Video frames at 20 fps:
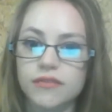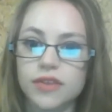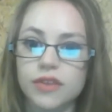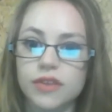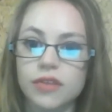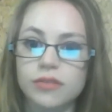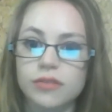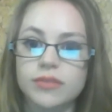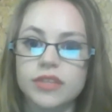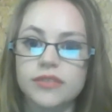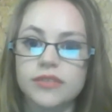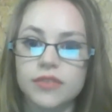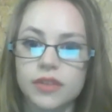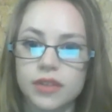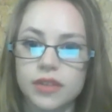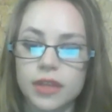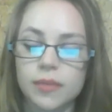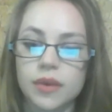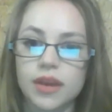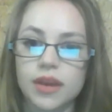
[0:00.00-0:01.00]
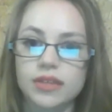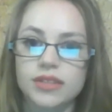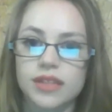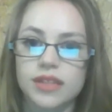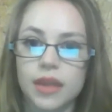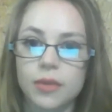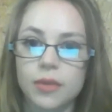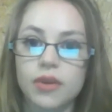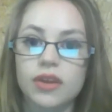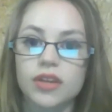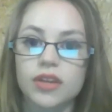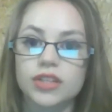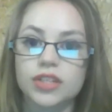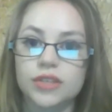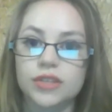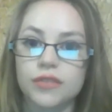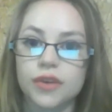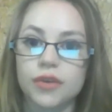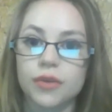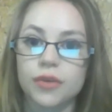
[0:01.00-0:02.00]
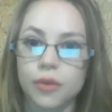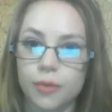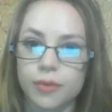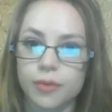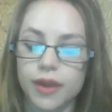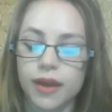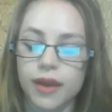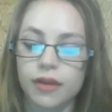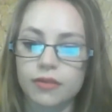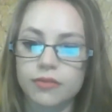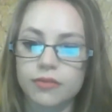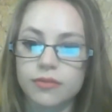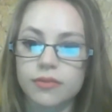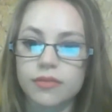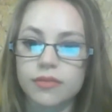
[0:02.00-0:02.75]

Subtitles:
view them differently because they were in a different group now.